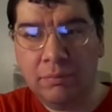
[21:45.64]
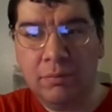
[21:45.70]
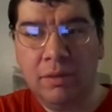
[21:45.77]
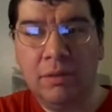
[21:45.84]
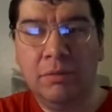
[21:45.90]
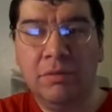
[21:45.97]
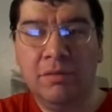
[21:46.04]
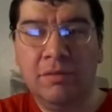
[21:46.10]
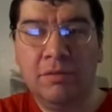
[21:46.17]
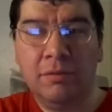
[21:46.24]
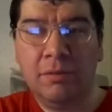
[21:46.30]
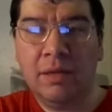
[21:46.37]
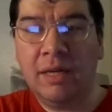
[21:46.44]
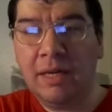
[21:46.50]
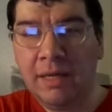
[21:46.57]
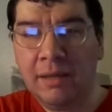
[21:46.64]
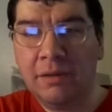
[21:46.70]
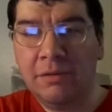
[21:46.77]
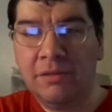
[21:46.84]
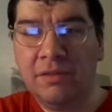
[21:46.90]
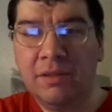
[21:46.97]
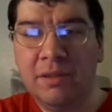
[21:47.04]
when he was
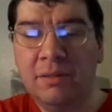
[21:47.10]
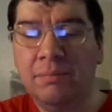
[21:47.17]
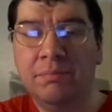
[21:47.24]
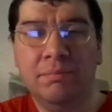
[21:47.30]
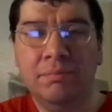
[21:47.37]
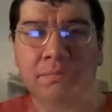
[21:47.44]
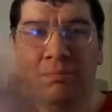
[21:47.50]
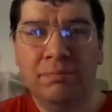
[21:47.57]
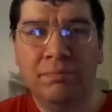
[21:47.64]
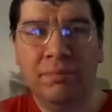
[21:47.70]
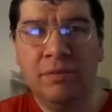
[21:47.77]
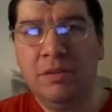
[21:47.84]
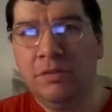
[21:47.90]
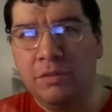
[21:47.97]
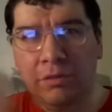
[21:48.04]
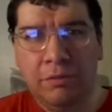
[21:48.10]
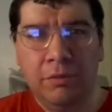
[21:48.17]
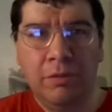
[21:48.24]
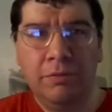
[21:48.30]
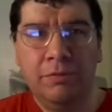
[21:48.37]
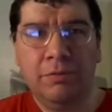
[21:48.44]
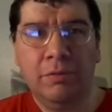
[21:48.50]
Ives, he's a
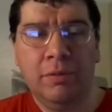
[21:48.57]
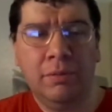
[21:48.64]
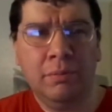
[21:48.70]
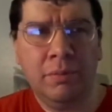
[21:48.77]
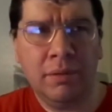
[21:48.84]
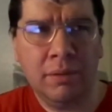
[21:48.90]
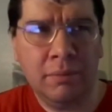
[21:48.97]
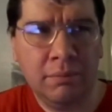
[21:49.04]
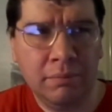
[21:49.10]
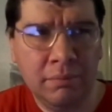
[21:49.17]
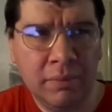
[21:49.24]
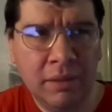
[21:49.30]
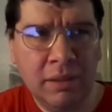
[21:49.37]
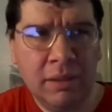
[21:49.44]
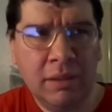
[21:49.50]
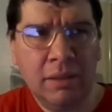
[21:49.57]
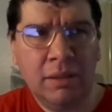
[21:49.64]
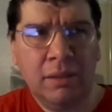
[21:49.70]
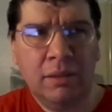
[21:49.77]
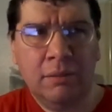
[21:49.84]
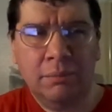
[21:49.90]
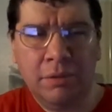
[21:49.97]
quote from
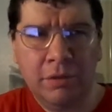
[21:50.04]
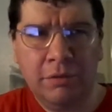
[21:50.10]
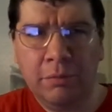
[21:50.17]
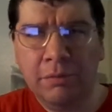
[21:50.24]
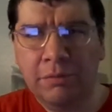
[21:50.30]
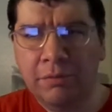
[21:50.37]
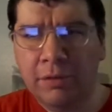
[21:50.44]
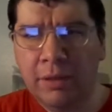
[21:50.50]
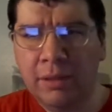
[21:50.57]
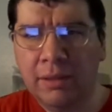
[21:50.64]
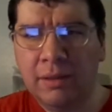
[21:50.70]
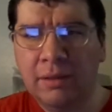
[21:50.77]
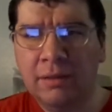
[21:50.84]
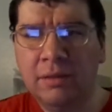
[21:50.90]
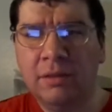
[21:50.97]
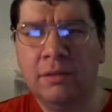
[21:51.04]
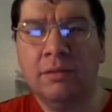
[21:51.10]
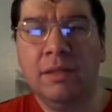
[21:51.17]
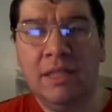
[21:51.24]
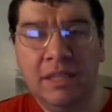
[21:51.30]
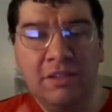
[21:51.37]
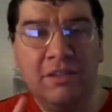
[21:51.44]
Benjamin Franklin. You
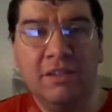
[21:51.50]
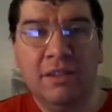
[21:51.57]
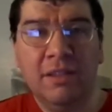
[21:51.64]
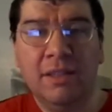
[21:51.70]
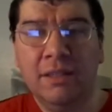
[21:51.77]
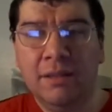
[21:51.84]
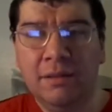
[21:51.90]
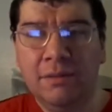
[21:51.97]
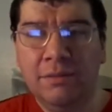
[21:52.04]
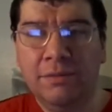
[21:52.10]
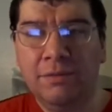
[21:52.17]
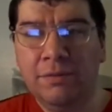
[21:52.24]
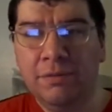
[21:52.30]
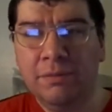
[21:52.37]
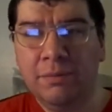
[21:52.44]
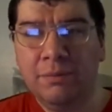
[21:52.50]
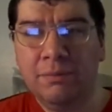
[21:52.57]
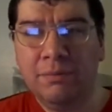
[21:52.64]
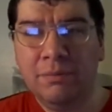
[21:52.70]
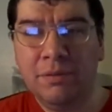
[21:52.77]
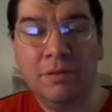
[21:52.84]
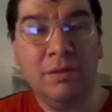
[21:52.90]
know, "Eat to live,
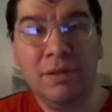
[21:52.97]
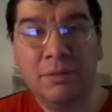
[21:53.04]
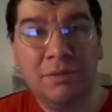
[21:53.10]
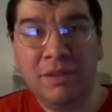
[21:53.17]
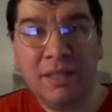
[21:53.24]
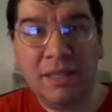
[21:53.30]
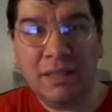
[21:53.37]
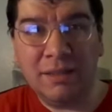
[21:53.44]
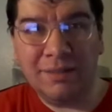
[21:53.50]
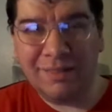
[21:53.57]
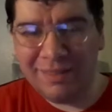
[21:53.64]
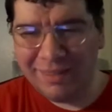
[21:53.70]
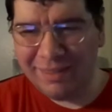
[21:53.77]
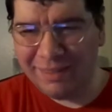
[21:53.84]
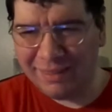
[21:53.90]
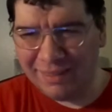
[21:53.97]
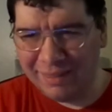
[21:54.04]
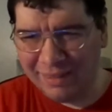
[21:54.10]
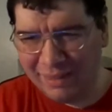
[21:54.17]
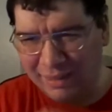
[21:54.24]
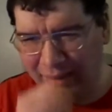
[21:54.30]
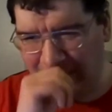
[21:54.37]
don't live to eat."
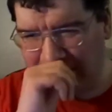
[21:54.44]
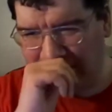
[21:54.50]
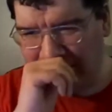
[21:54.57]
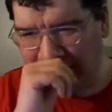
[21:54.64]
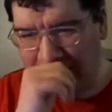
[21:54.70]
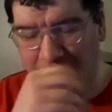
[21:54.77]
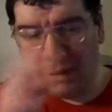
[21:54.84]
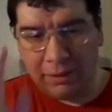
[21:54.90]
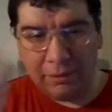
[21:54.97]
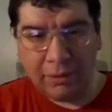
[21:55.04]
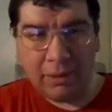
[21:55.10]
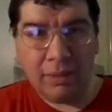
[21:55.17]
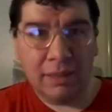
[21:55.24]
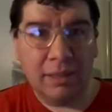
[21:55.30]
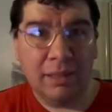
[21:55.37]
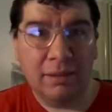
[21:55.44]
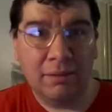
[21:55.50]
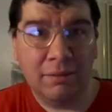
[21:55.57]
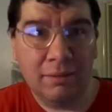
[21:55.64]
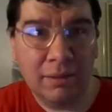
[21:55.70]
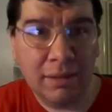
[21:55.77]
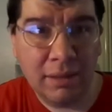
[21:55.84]
Okay, I get
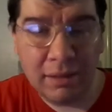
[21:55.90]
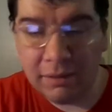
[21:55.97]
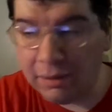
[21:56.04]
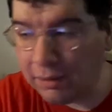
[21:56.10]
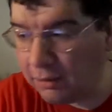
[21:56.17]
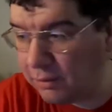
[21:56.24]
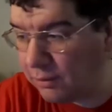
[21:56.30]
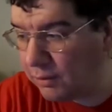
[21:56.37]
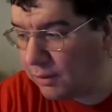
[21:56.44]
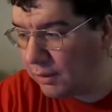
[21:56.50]
the idea.